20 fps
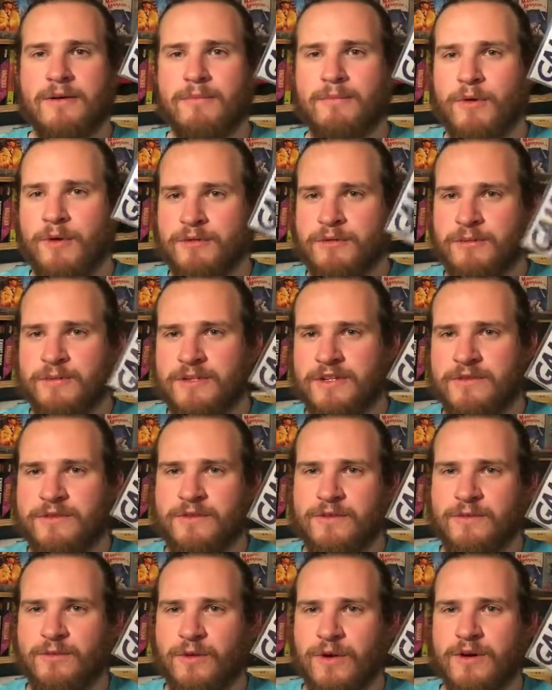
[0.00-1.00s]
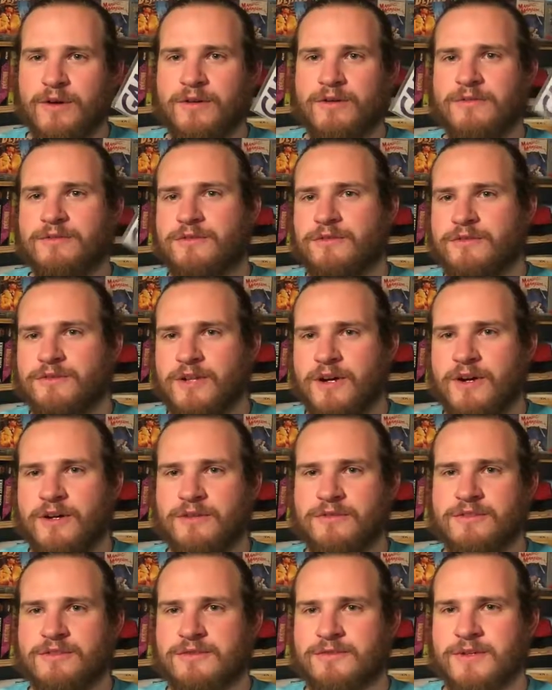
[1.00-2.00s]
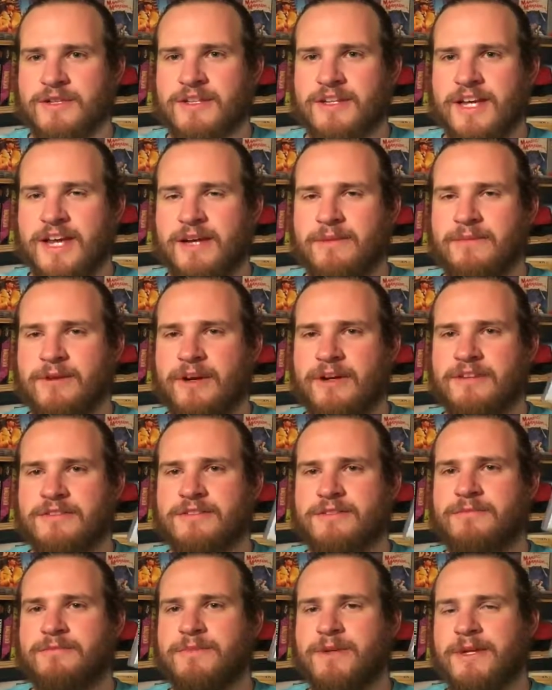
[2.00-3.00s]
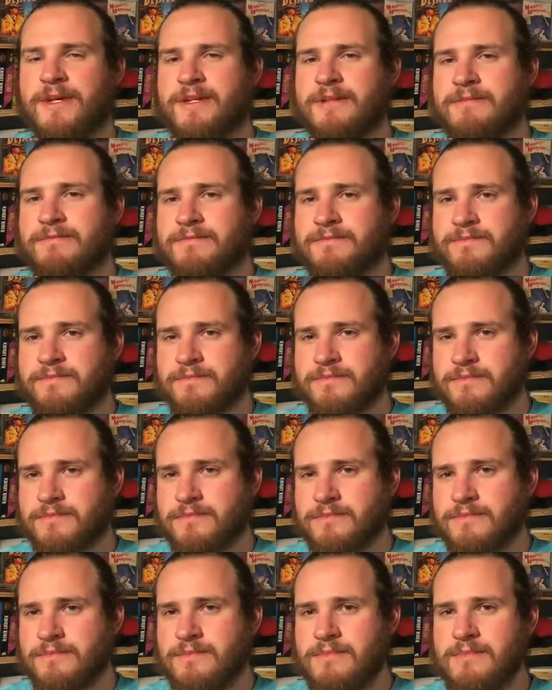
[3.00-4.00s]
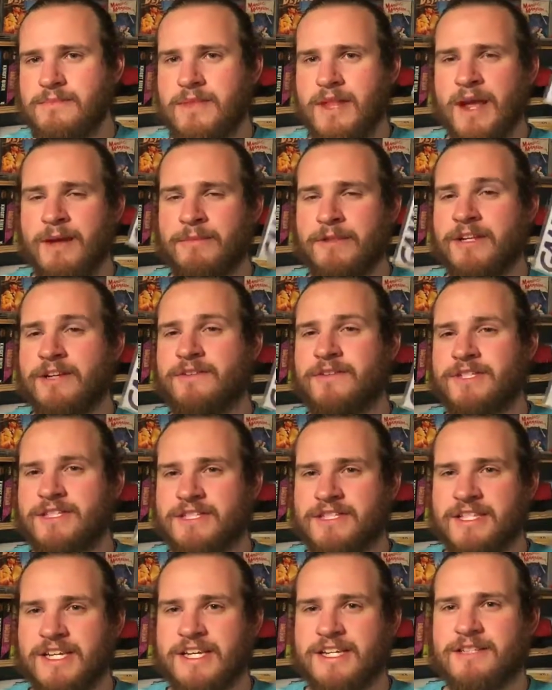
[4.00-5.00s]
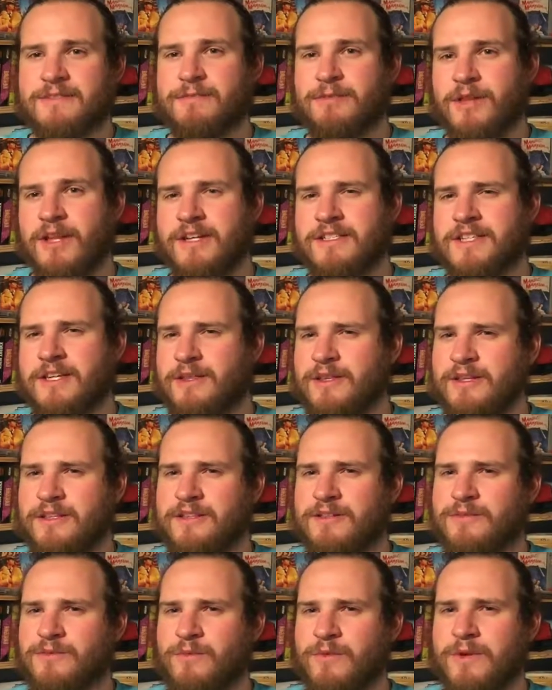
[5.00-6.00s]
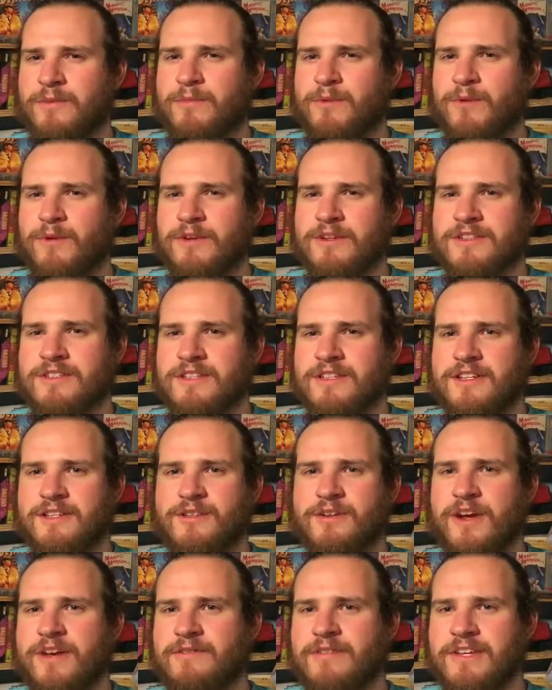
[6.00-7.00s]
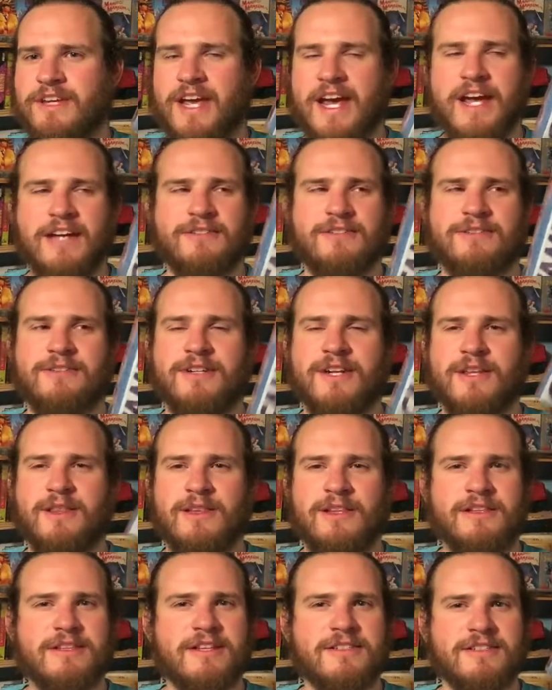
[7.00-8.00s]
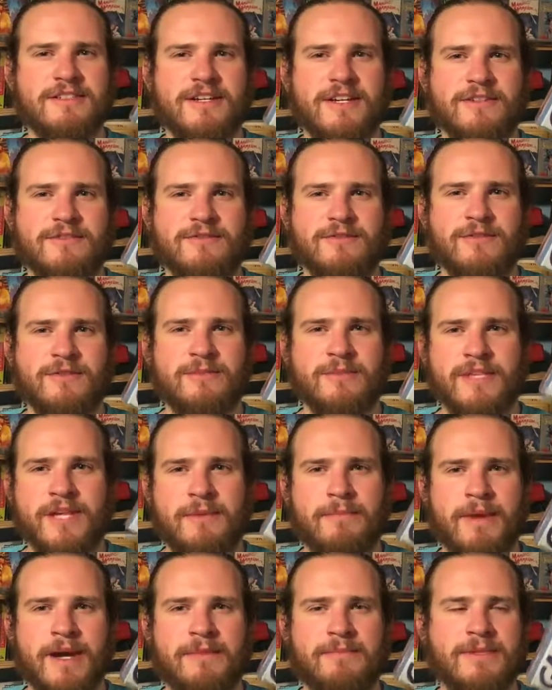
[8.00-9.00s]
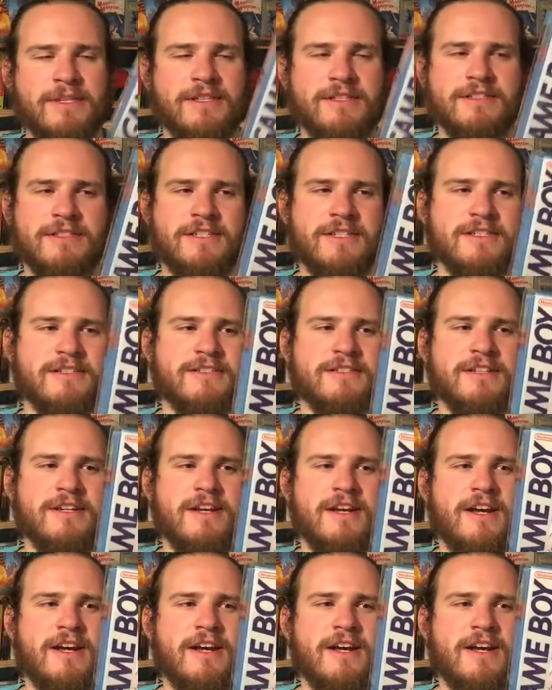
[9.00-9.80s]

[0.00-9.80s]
Multiple different worlds, or zones is what the game calls them, but I believe it's 6, plus I think there's one more, because I think you have to cast one. I think that's an extra one, but that might be the 6th.